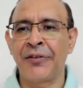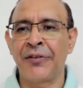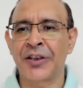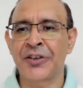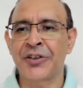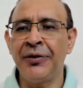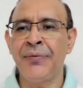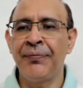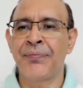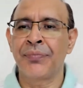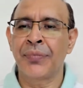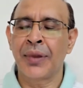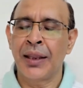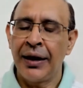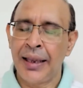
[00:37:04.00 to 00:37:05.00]
infection,
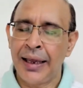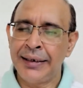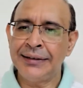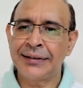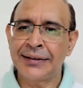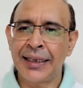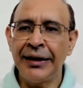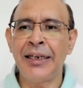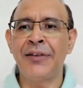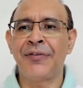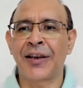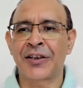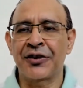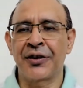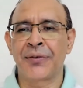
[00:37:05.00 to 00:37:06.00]
any skin
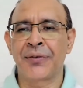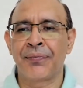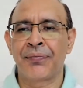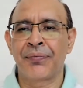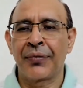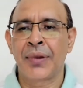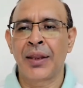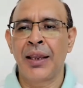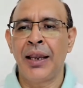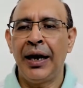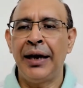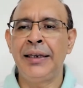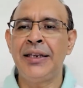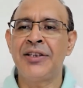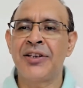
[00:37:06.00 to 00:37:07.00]
infection,
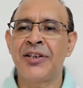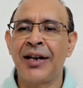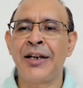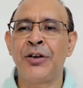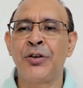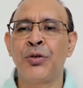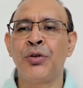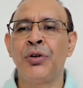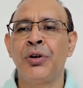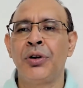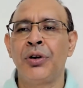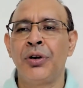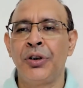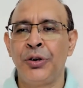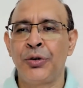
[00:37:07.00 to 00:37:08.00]
any
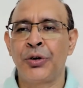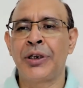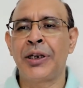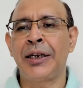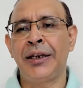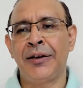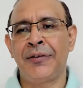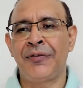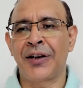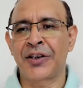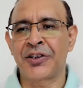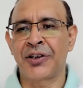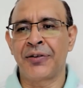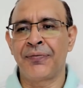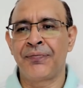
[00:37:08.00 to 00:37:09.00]
genito-urinary
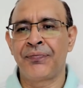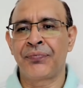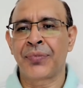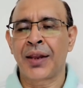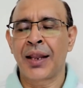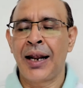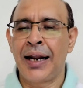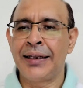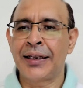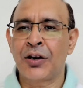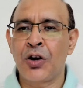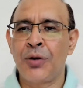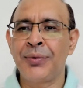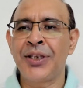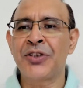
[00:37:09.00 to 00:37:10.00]
infection. And the
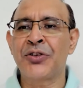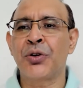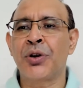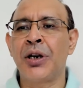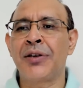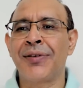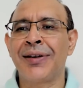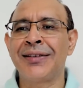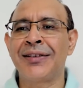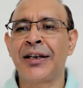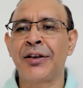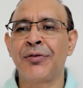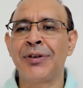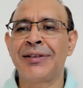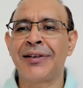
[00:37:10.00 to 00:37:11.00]
commonest occult ones that
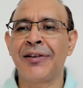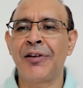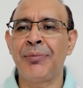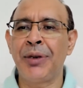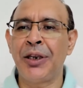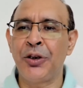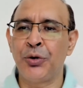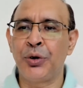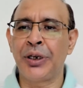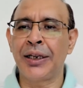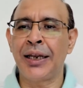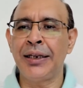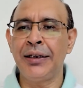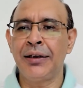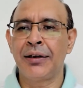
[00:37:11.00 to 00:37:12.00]
you will see will be
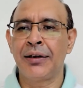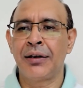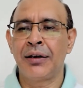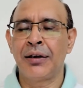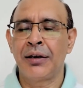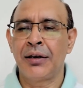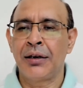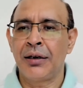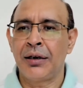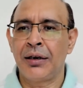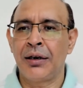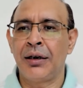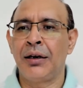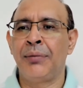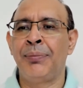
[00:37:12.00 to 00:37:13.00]
UTI,
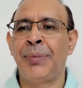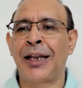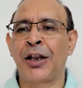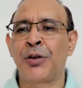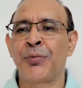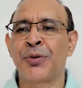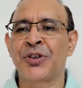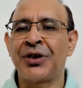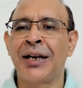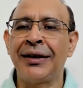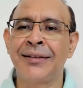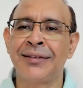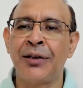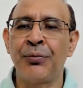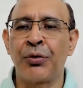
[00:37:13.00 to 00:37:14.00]

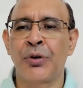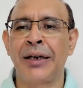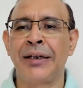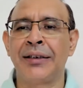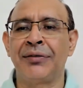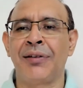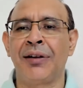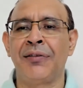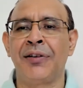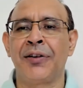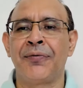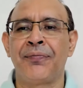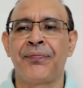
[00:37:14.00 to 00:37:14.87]
balanoposthitis, and pruritus vulvae.